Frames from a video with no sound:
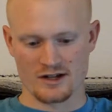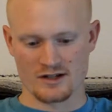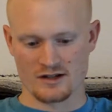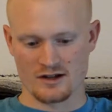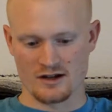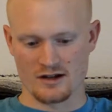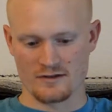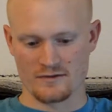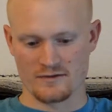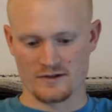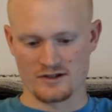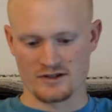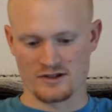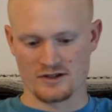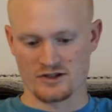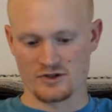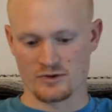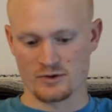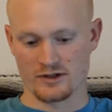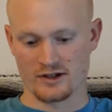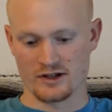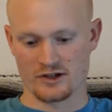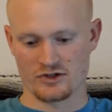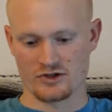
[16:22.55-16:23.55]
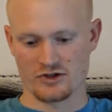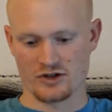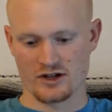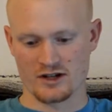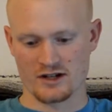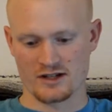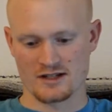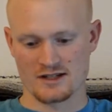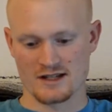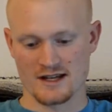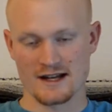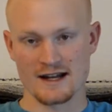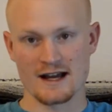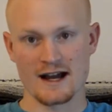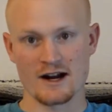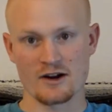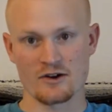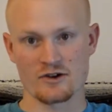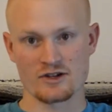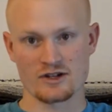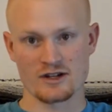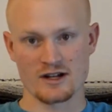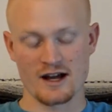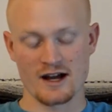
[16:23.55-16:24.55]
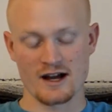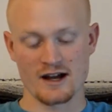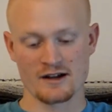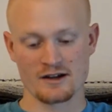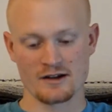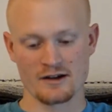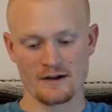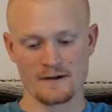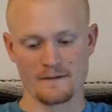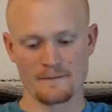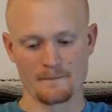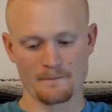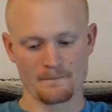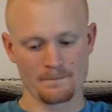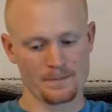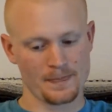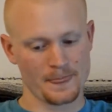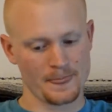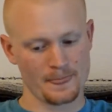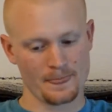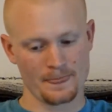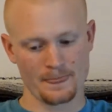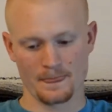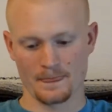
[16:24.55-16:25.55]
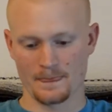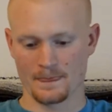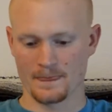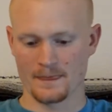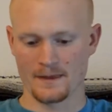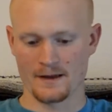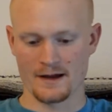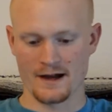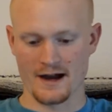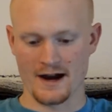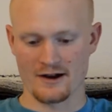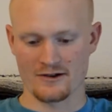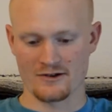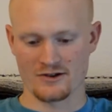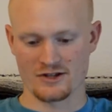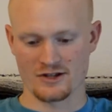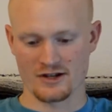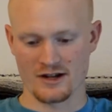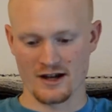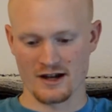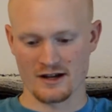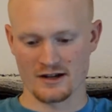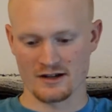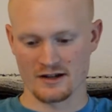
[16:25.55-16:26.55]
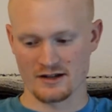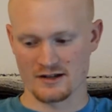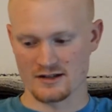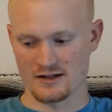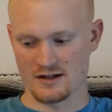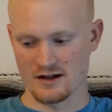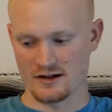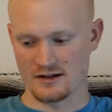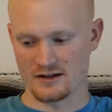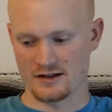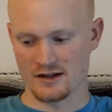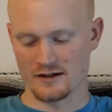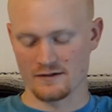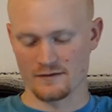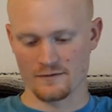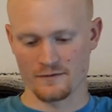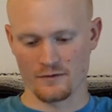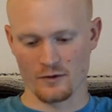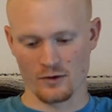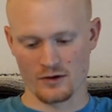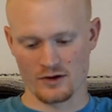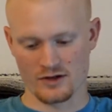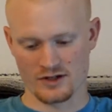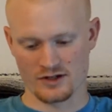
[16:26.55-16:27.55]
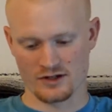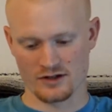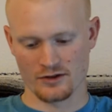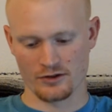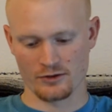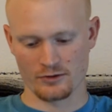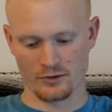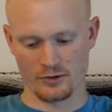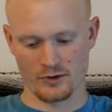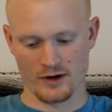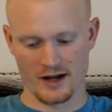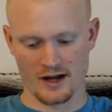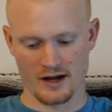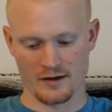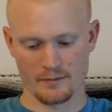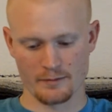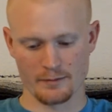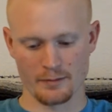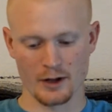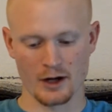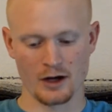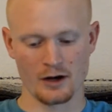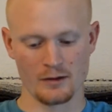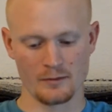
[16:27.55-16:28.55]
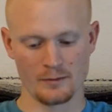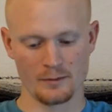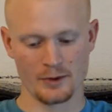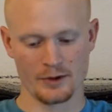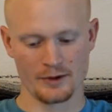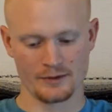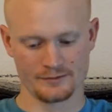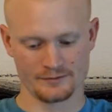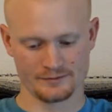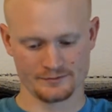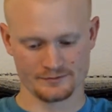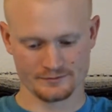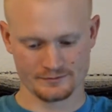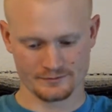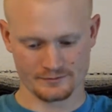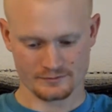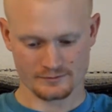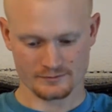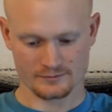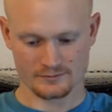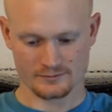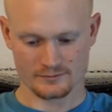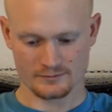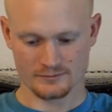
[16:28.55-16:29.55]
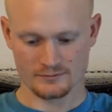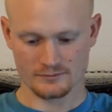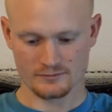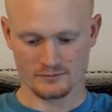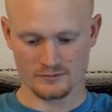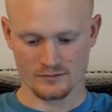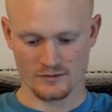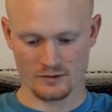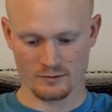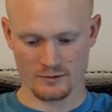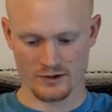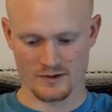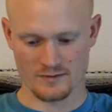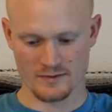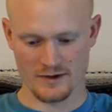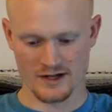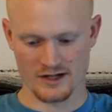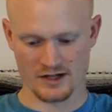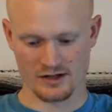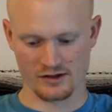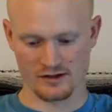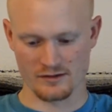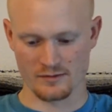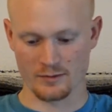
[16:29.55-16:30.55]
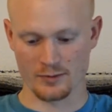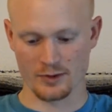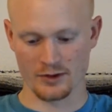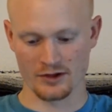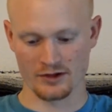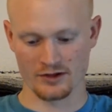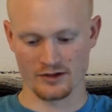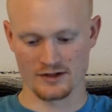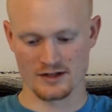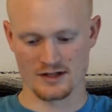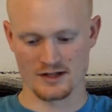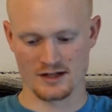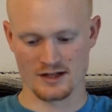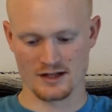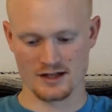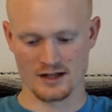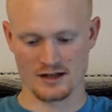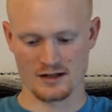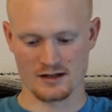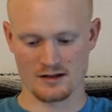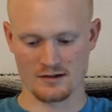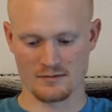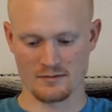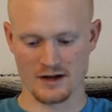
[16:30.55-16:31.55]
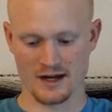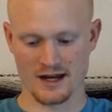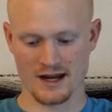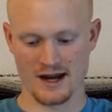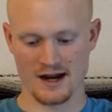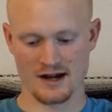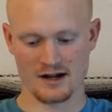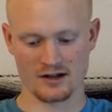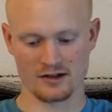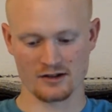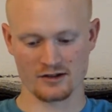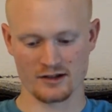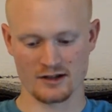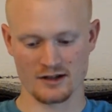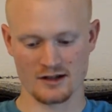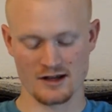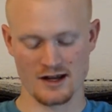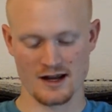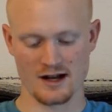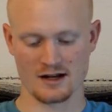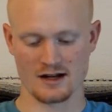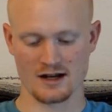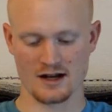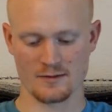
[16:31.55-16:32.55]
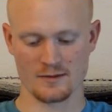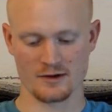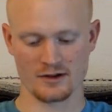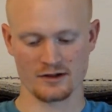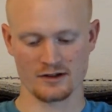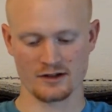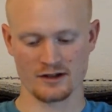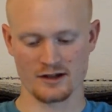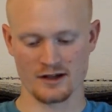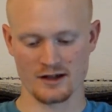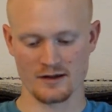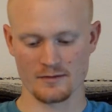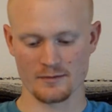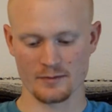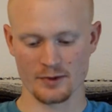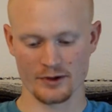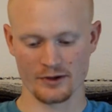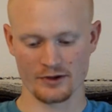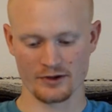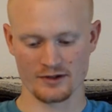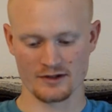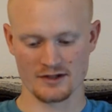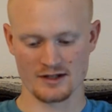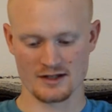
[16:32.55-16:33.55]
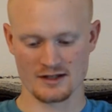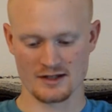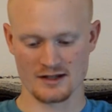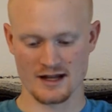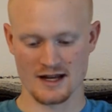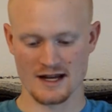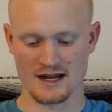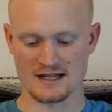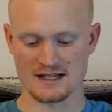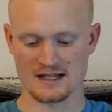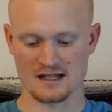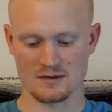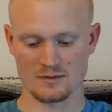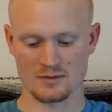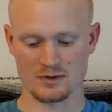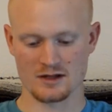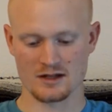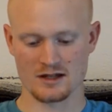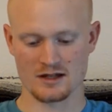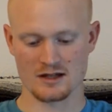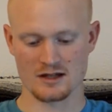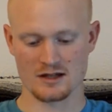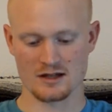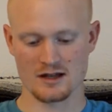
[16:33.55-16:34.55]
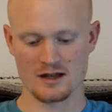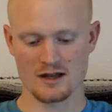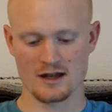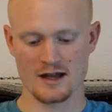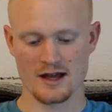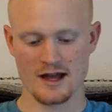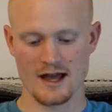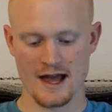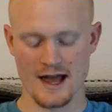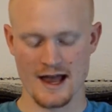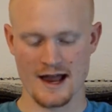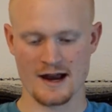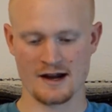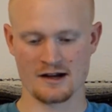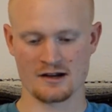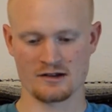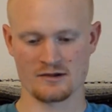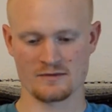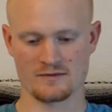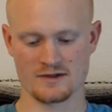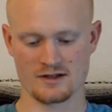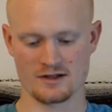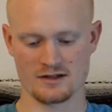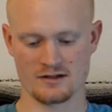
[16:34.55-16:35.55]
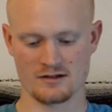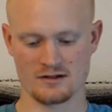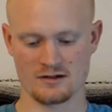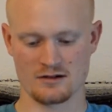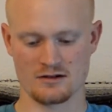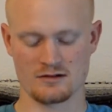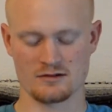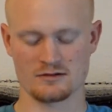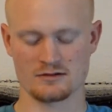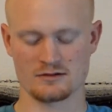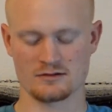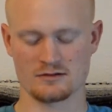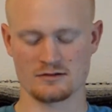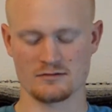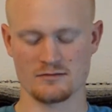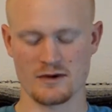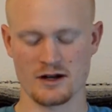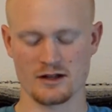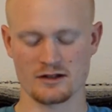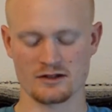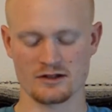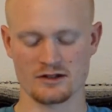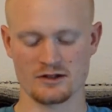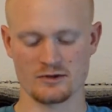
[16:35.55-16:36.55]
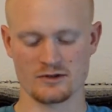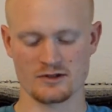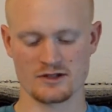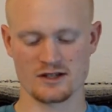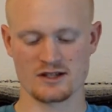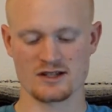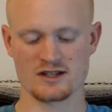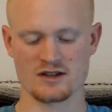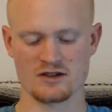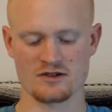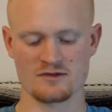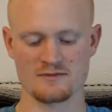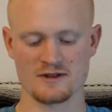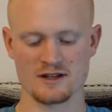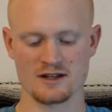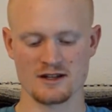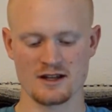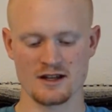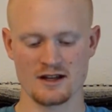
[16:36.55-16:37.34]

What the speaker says: off into 2 electrons and a hydrogen ion. The hydrogen ions are then forced through a pump, which basically builds, mechanically and chemically, it builds ATP atoms, or molecules, excuse me,